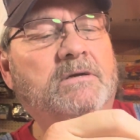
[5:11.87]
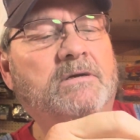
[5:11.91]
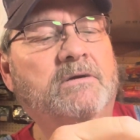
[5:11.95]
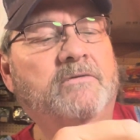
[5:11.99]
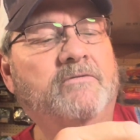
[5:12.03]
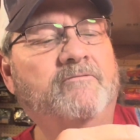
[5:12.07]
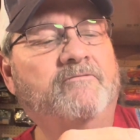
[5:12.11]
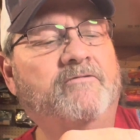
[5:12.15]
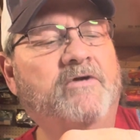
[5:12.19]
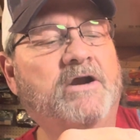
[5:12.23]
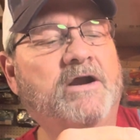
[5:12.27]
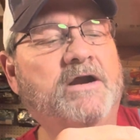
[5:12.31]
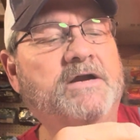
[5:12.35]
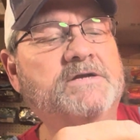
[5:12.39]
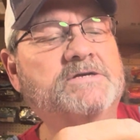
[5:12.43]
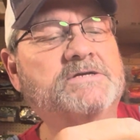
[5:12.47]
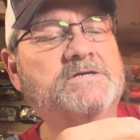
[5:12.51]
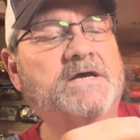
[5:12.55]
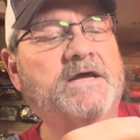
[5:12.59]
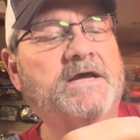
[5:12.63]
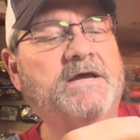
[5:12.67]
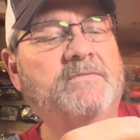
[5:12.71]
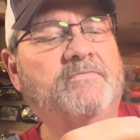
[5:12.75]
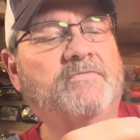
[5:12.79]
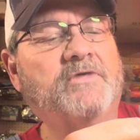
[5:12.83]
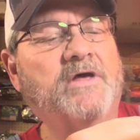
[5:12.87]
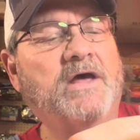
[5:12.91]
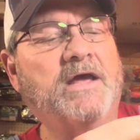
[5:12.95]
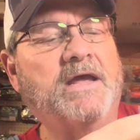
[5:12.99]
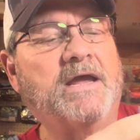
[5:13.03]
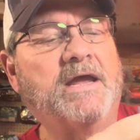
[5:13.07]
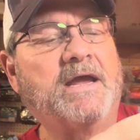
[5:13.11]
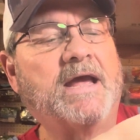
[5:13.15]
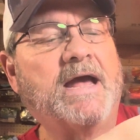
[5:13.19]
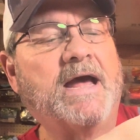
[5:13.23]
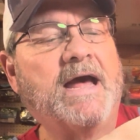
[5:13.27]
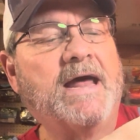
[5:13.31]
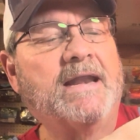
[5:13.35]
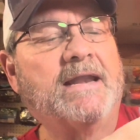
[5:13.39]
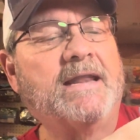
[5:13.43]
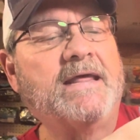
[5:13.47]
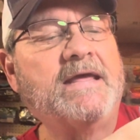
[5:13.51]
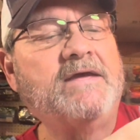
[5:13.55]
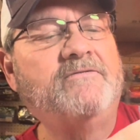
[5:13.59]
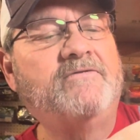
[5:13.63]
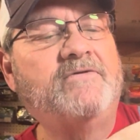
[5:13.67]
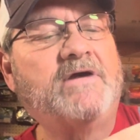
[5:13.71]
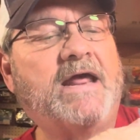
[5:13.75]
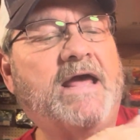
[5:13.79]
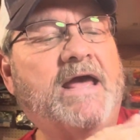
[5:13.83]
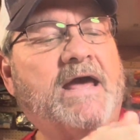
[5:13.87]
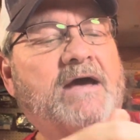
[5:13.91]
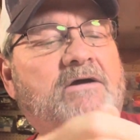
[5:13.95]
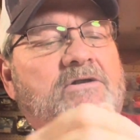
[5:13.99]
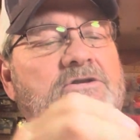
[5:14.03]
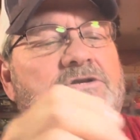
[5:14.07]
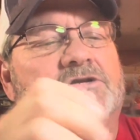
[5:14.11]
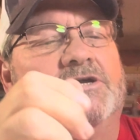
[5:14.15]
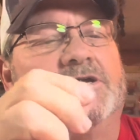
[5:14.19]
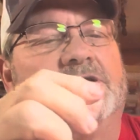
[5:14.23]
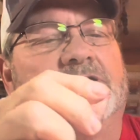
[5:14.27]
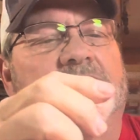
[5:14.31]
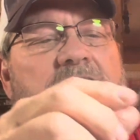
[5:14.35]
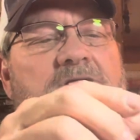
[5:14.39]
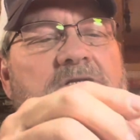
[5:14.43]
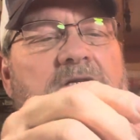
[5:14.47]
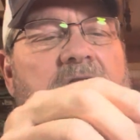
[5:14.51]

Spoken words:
Very same thing. I leave it out just a